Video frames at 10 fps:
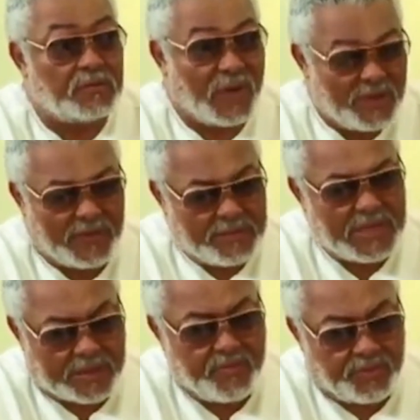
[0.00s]
One of them
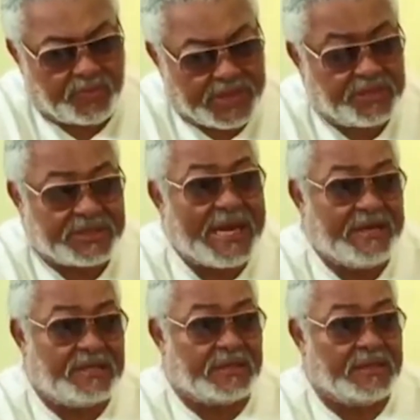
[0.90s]
can be pretty
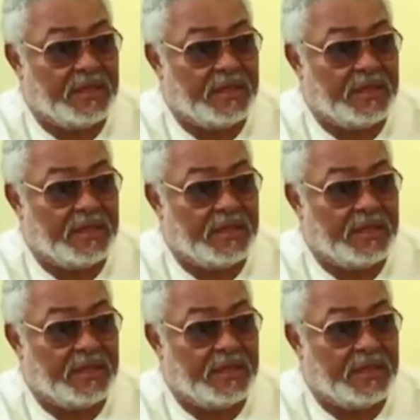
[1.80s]
tight,